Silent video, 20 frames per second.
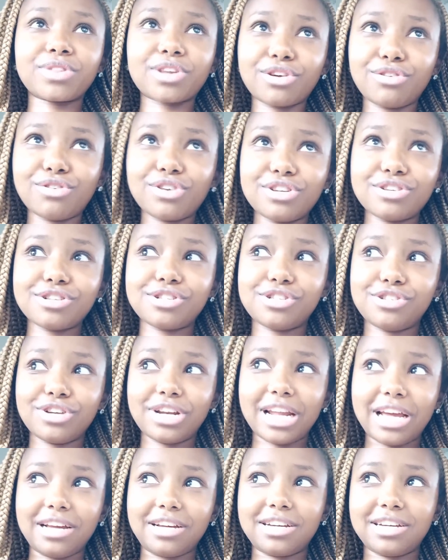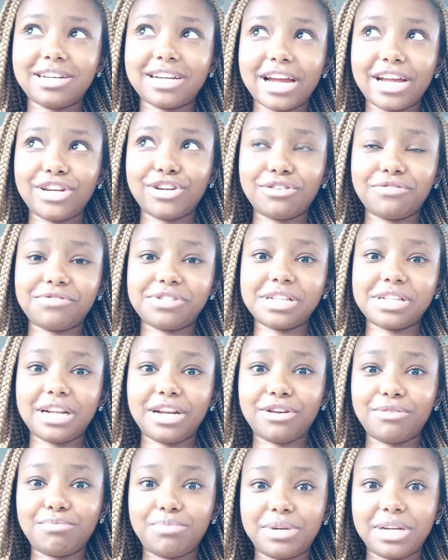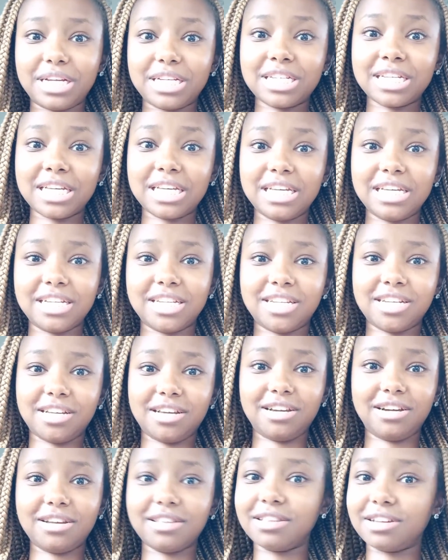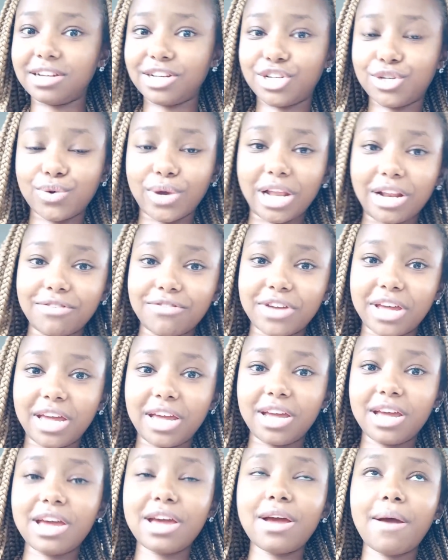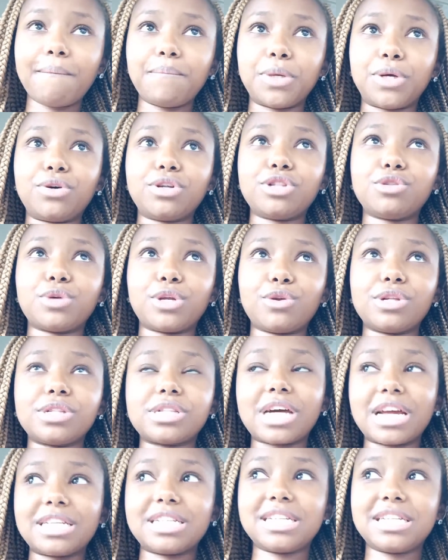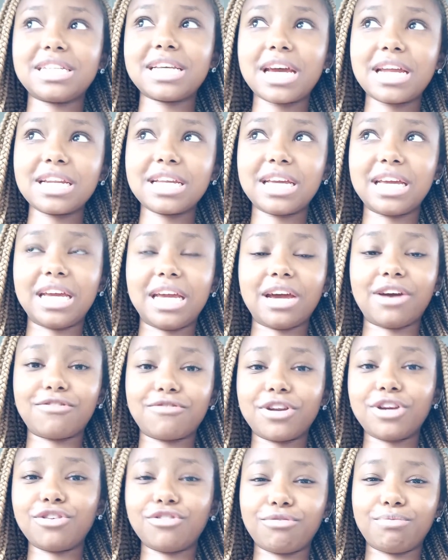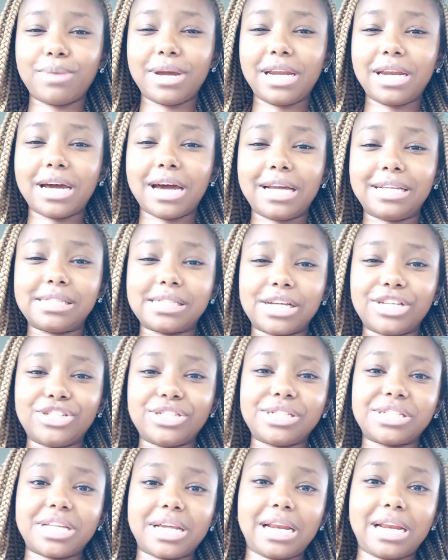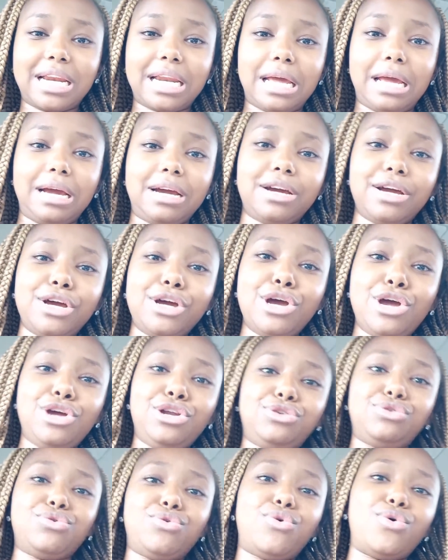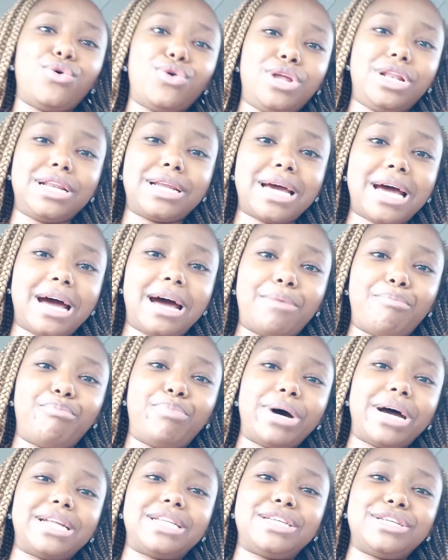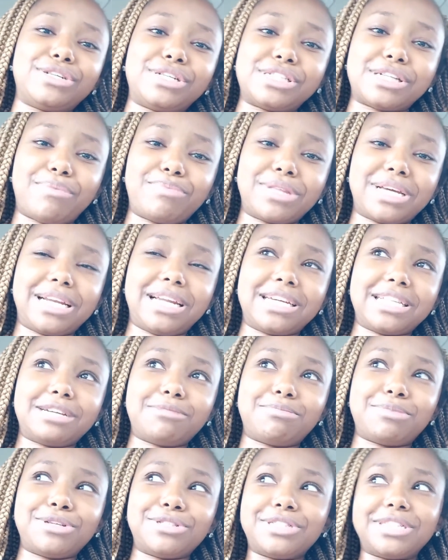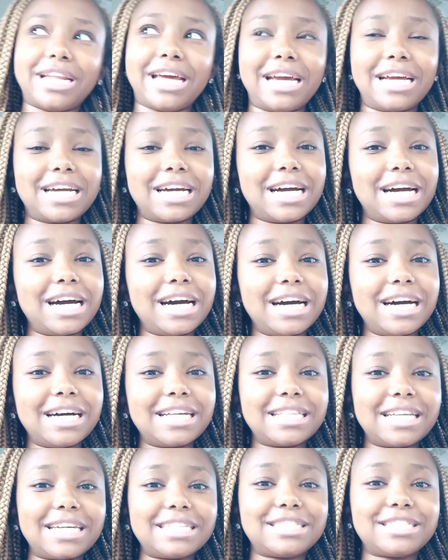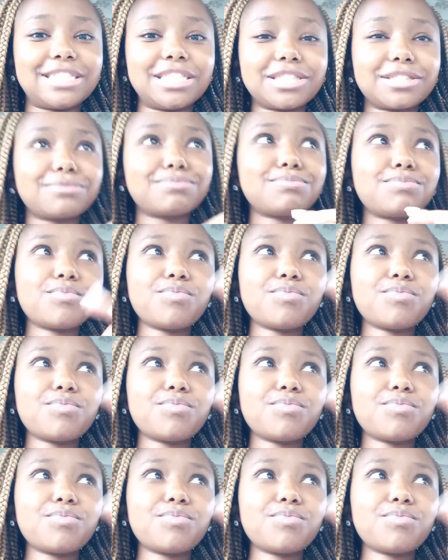you know, just to like kind of celebrate hitting the 12k, because when I was at 10k, a friend of mine had suggested like to hold a party or something like that. I was like, that's